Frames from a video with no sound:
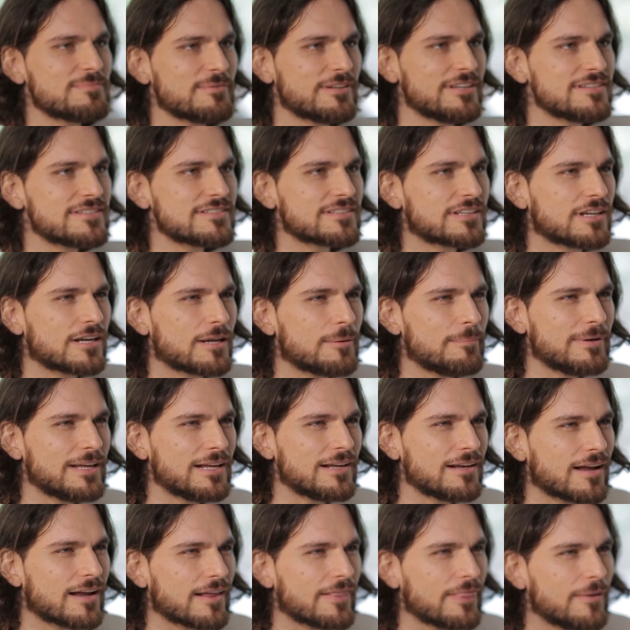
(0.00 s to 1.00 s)
this is gonna be
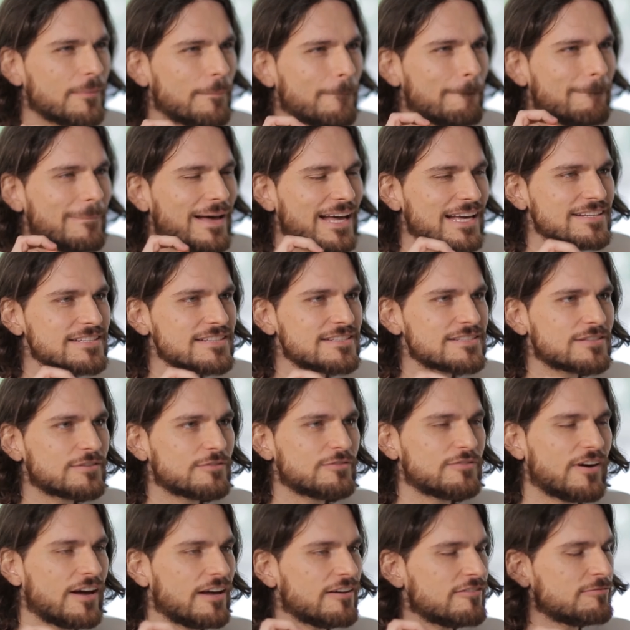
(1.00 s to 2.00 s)
like the best
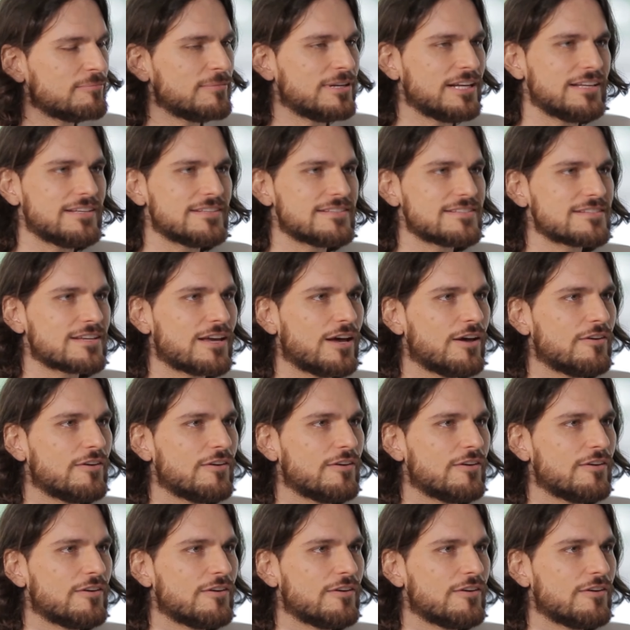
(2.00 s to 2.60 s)
five minutes of